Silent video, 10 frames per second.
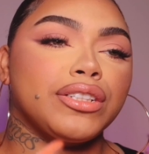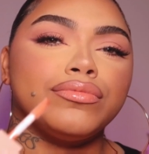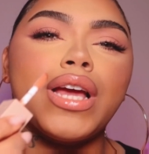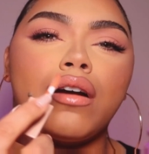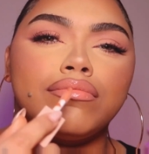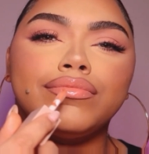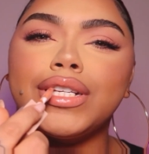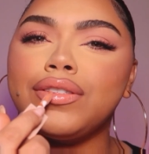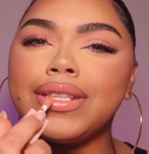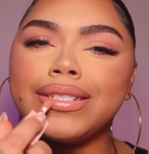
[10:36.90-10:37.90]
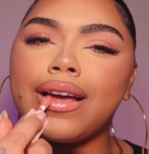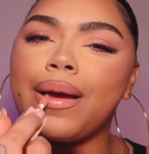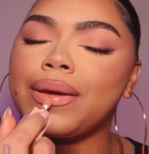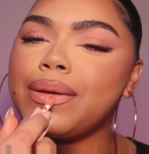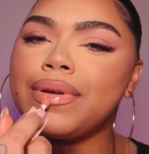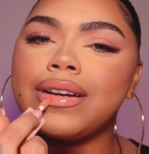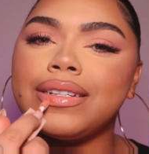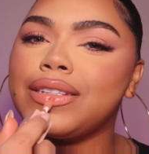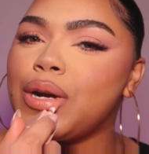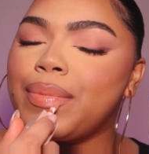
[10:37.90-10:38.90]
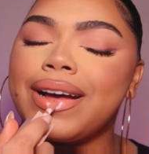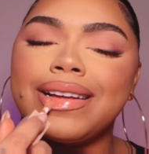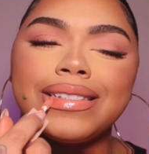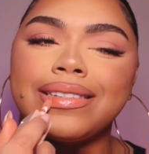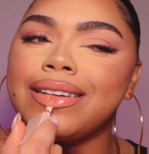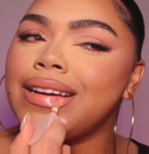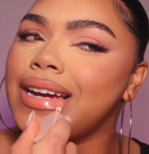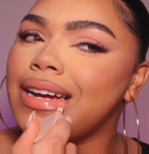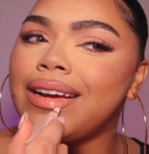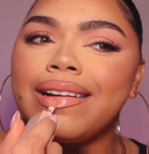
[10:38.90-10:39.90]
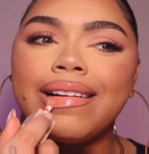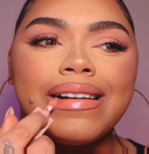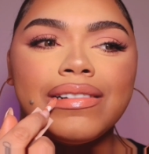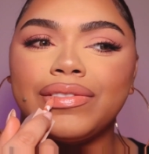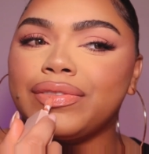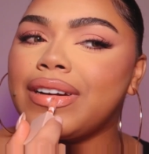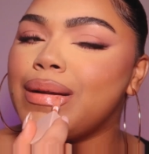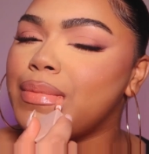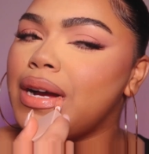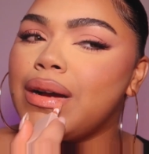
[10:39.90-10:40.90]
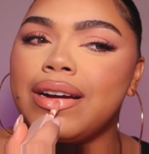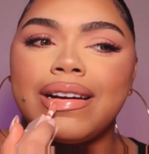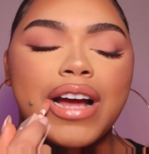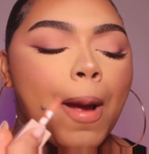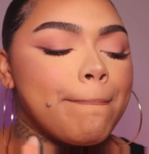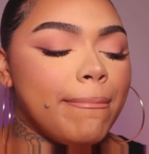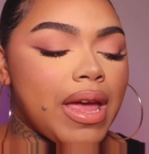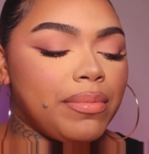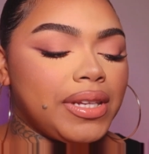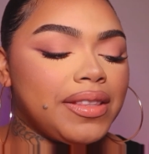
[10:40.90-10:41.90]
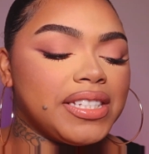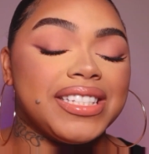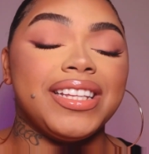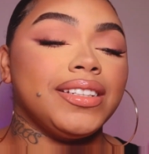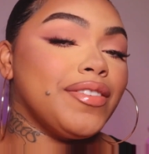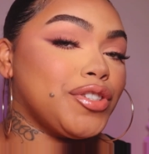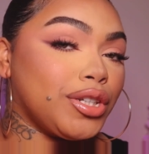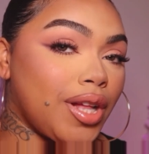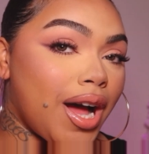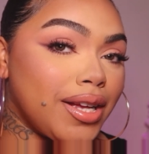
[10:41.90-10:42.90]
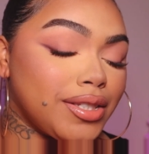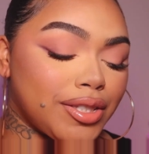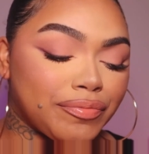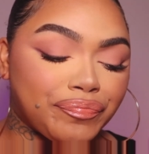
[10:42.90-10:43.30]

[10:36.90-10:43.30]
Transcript: Yeah, let's do this. I'm gonna put on Topaz from Maybelline. This is the lifter gloss.